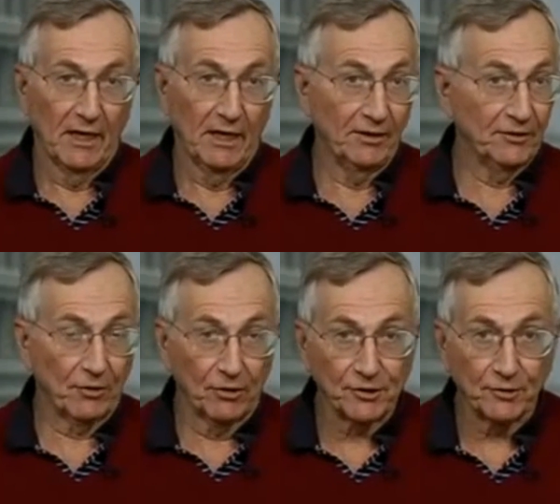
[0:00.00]
There's
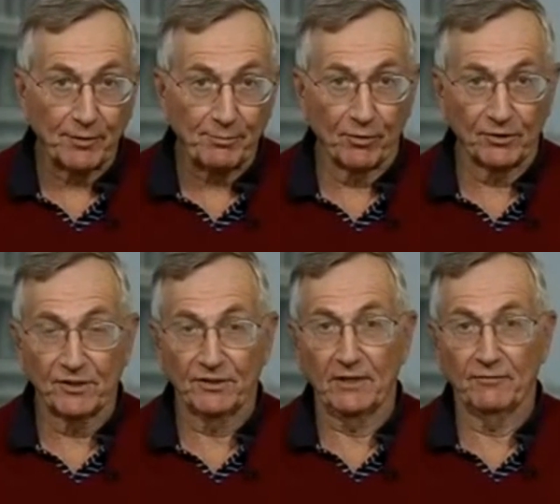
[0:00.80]
also reports
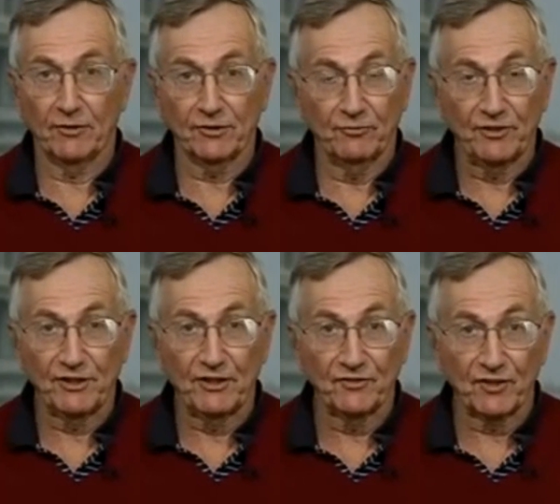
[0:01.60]
that they've also
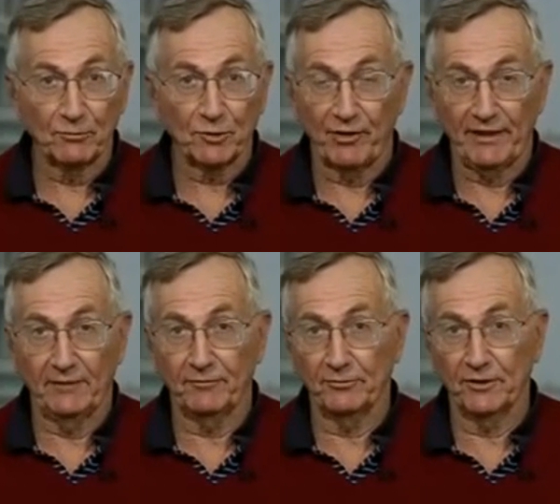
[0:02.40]
received some
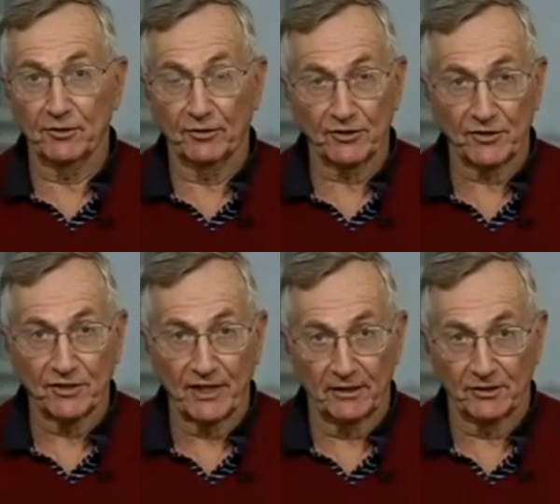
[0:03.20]
training from the Turkish
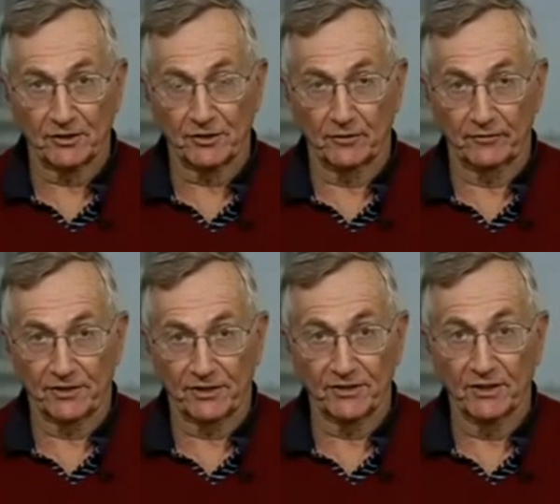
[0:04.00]
intelligence
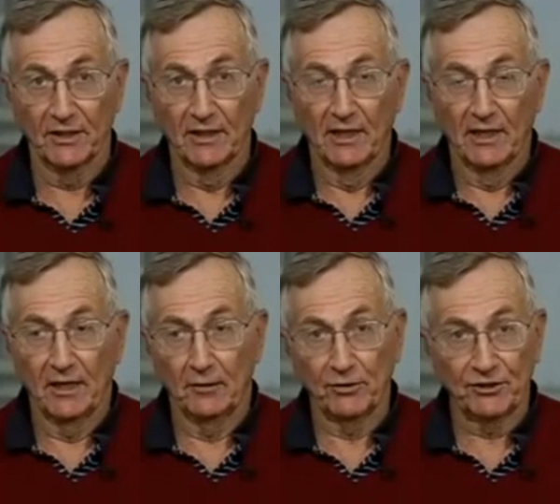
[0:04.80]
services,
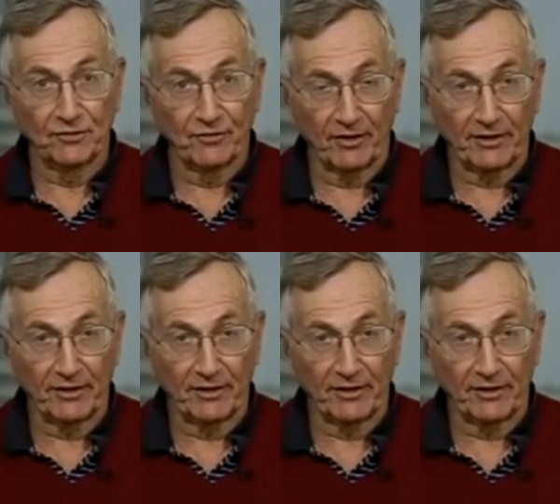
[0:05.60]
which is